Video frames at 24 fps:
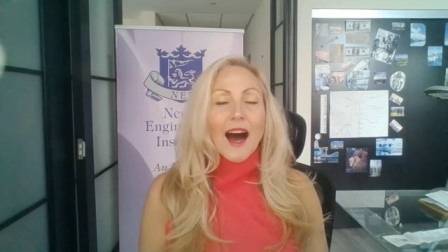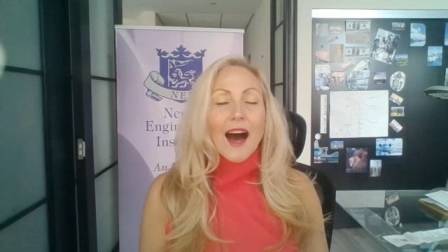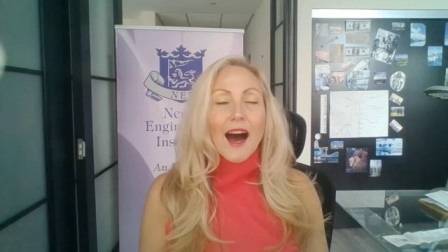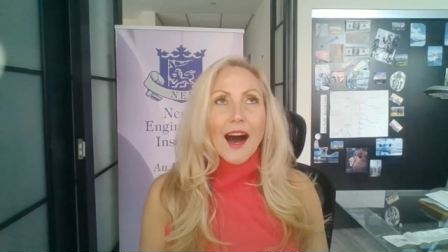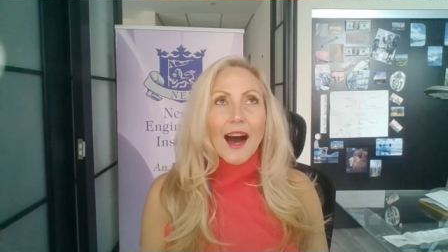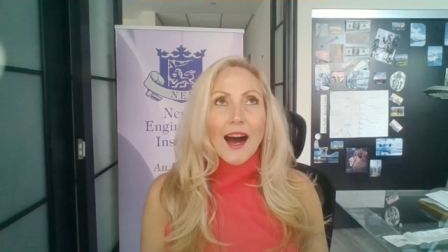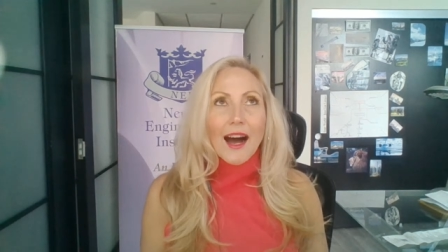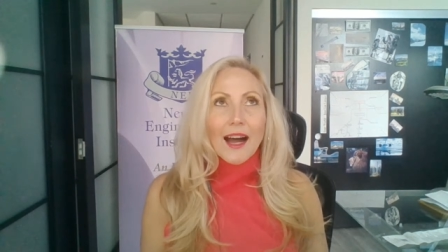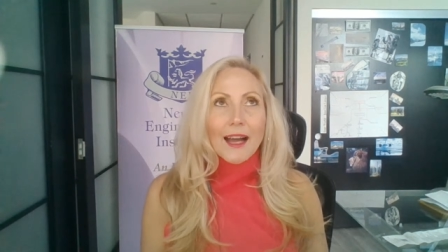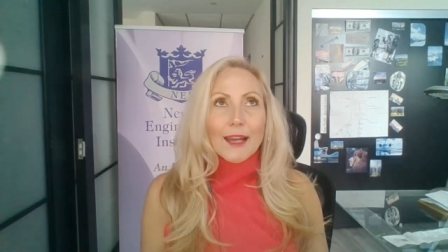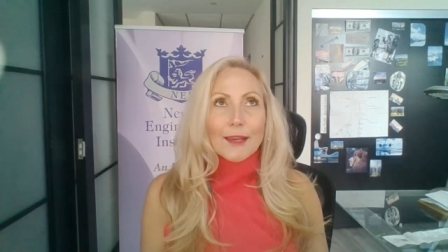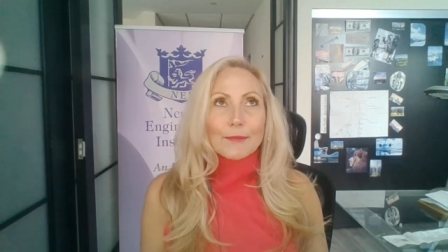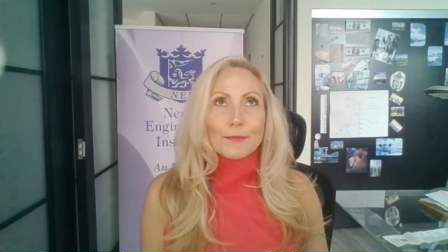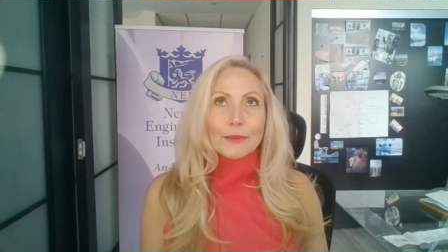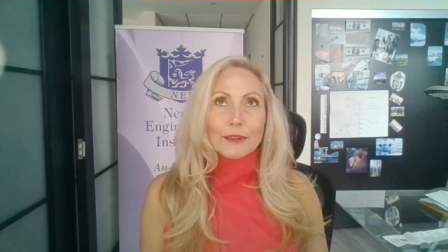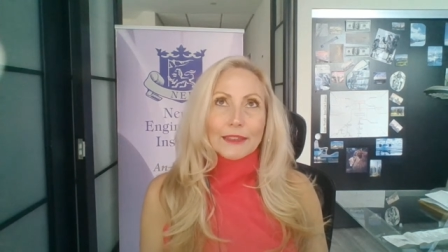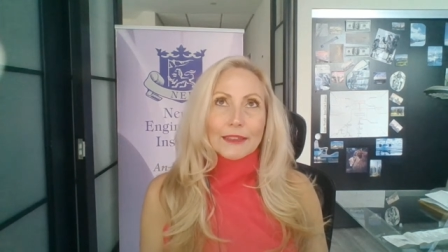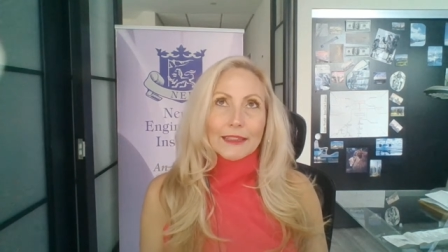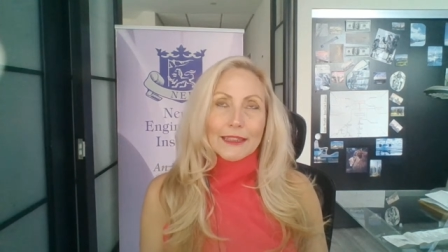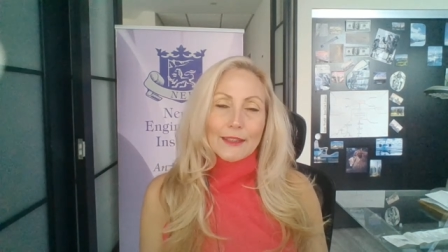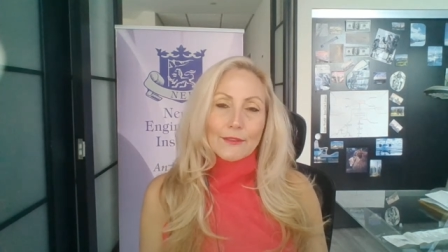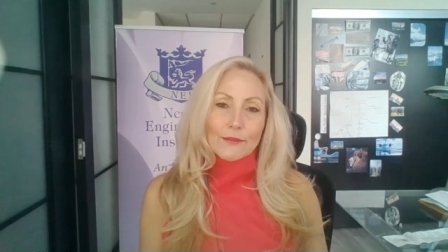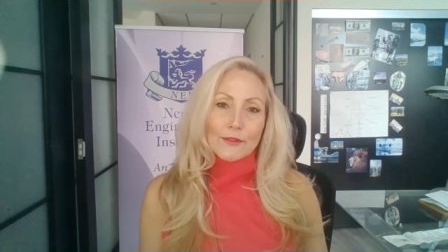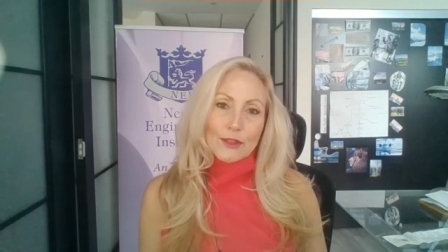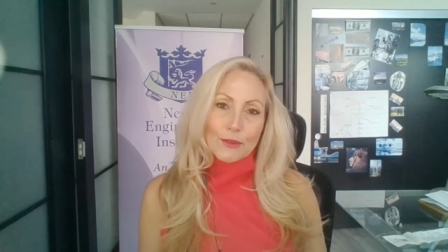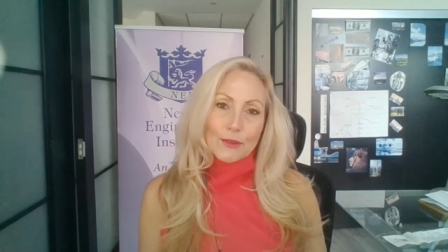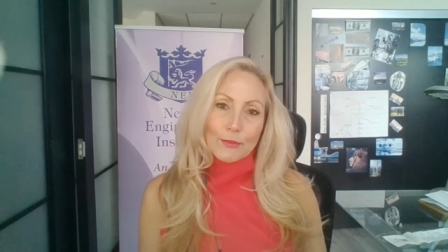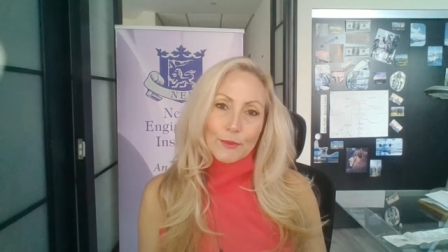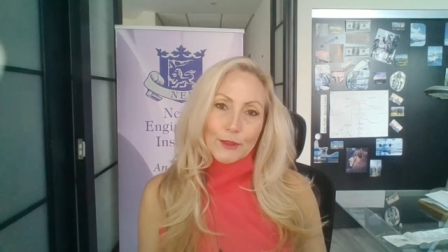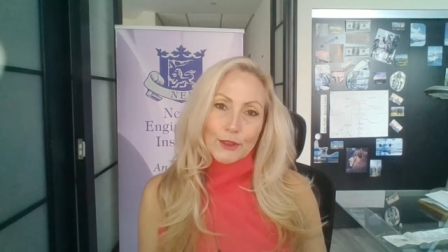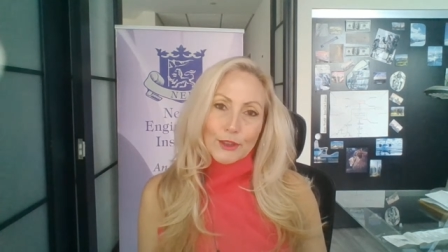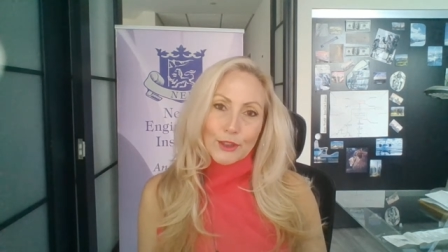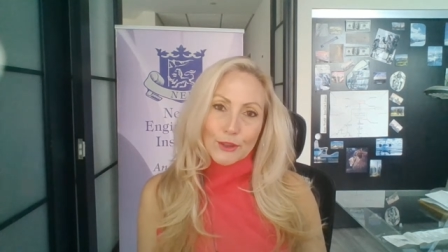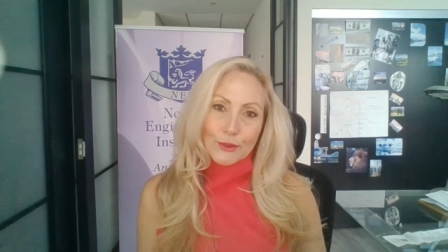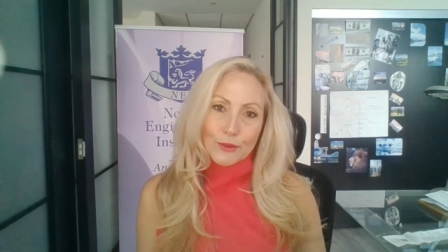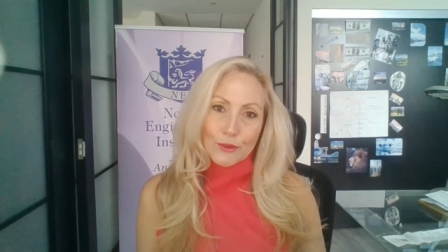I believe it's
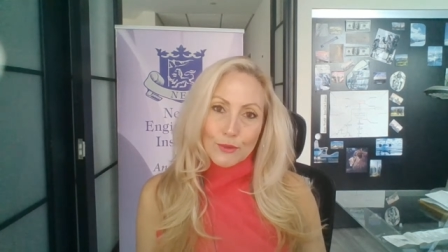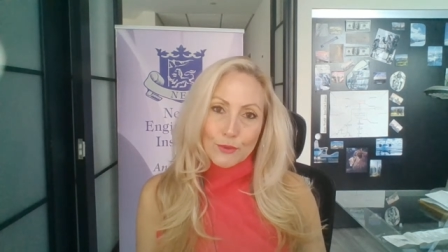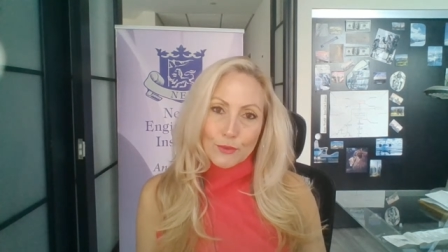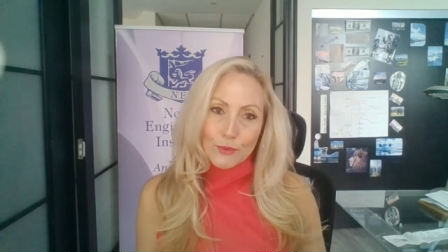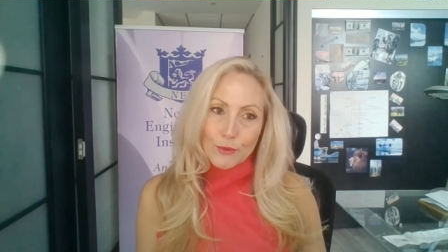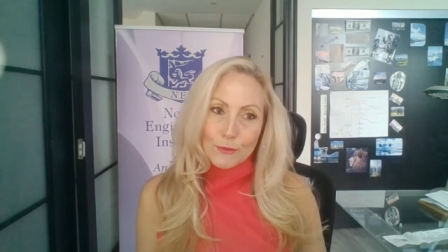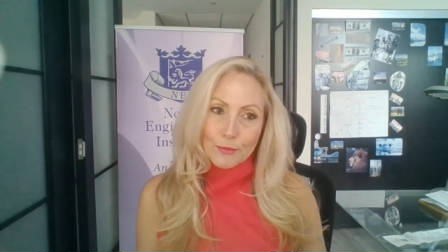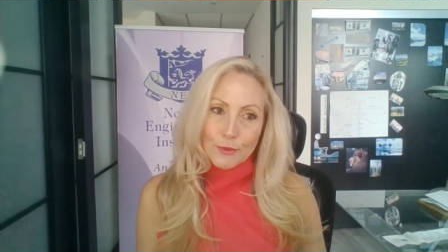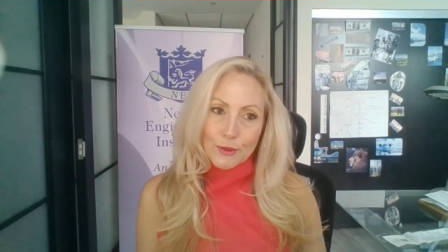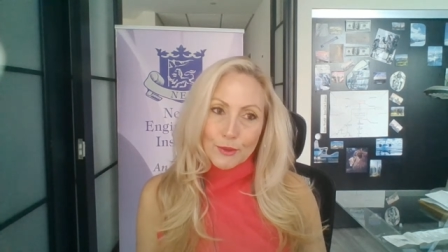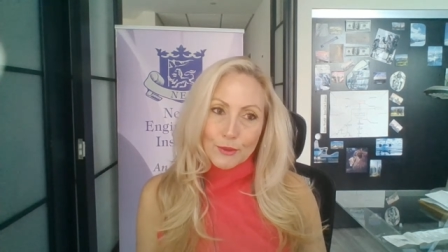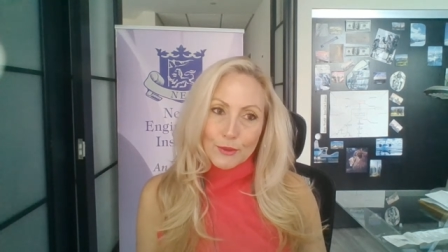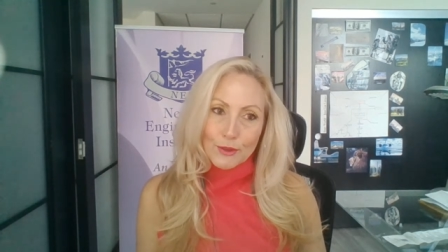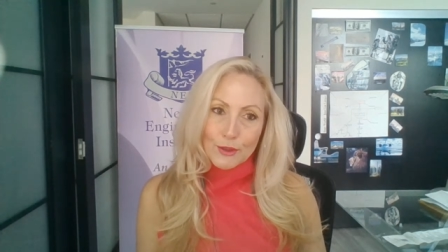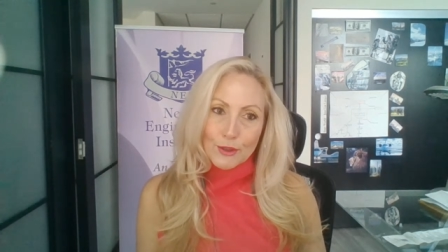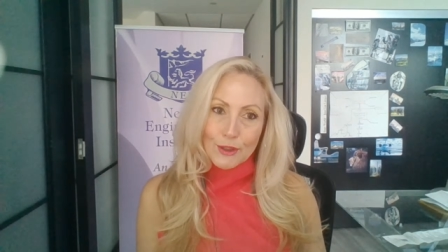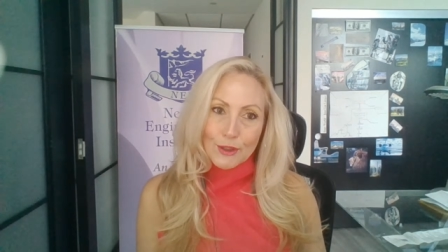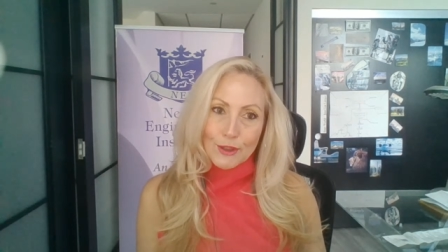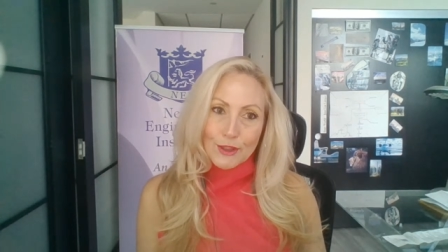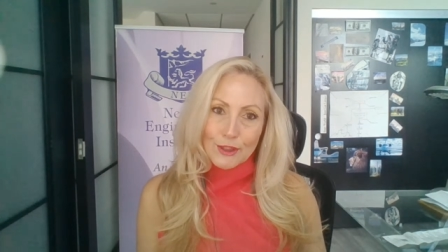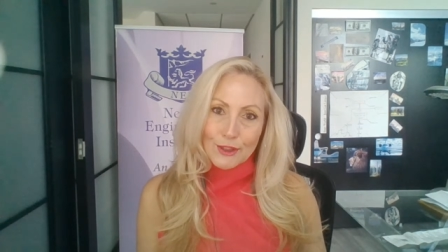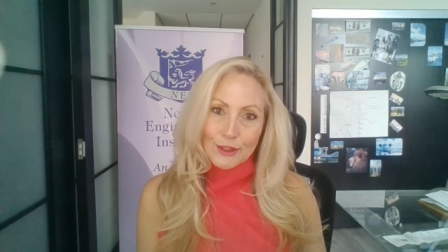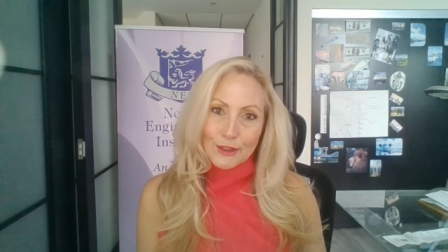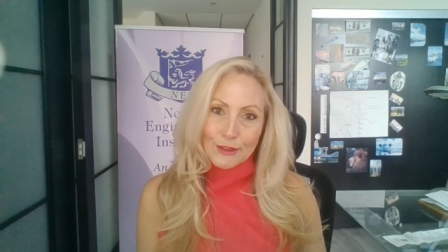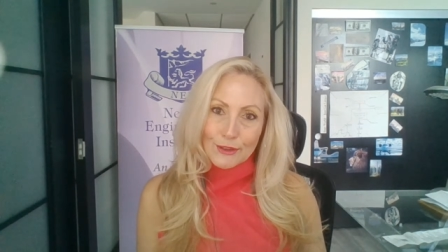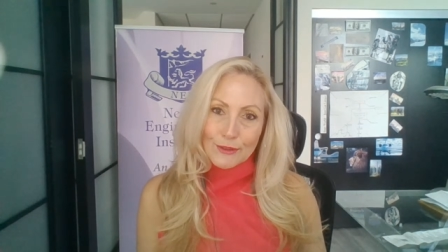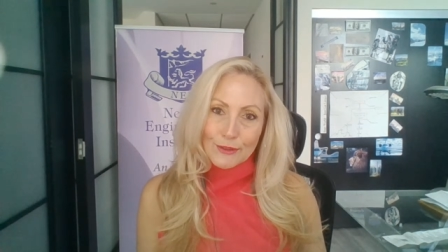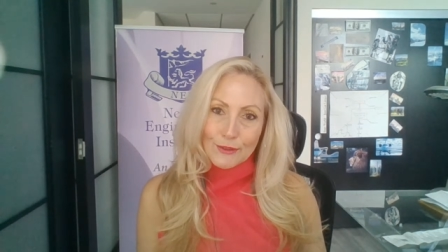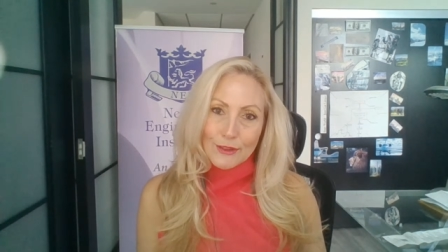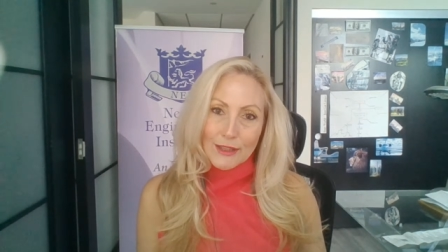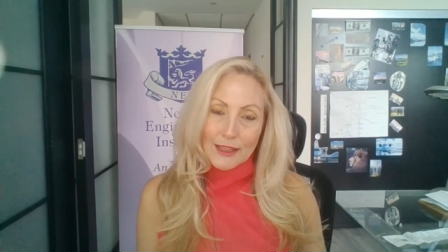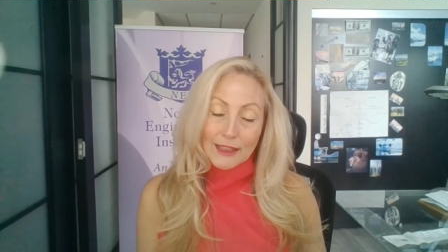what contributes to,